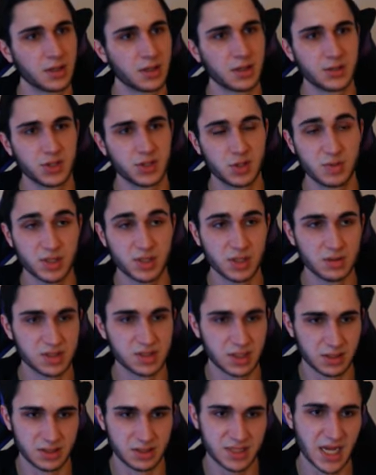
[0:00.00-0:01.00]
you'd be
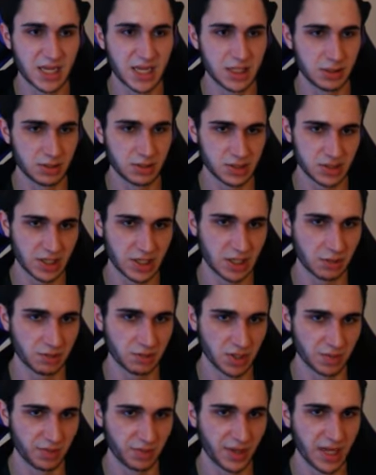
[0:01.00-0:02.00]
using 10 years later when
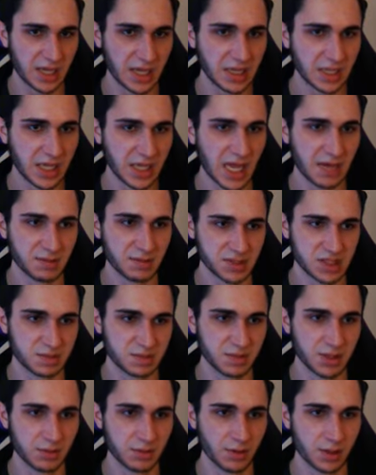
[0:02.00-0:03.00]
you're playing the game as a
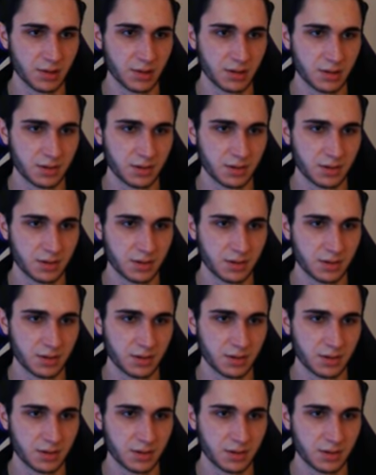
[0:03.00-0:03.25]
speedrun.